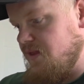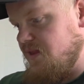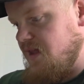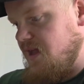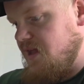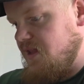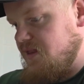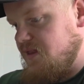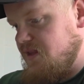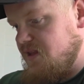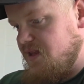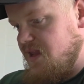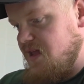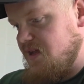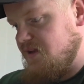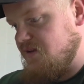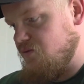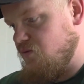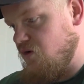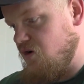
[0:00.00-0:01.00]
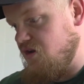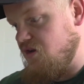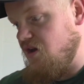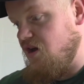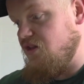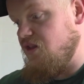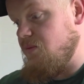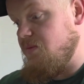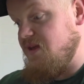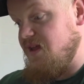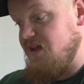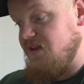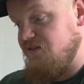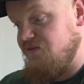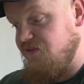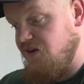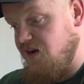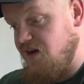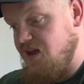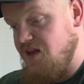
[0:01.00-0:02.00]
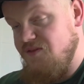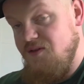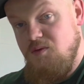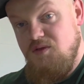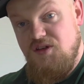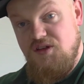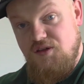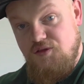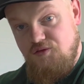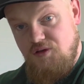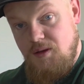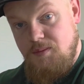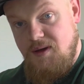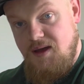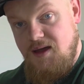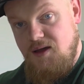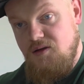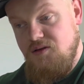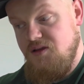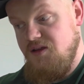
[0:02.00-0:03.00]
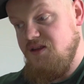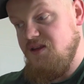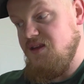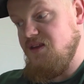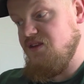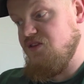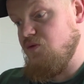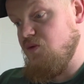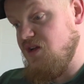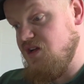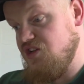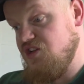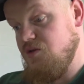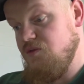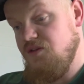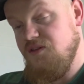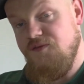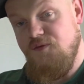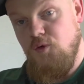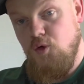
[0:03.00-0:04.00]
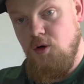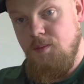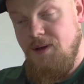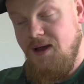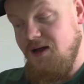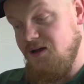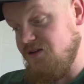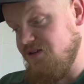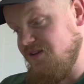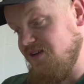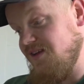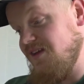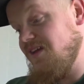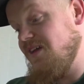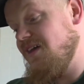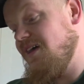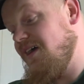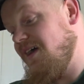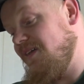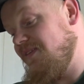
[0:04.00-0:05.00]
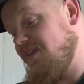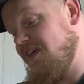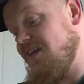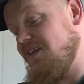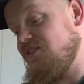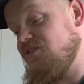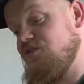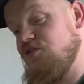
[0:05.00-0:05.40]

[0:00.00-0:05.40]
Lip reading: Then the next one on the PS5, it was £3, and the Switch it was £4, and that is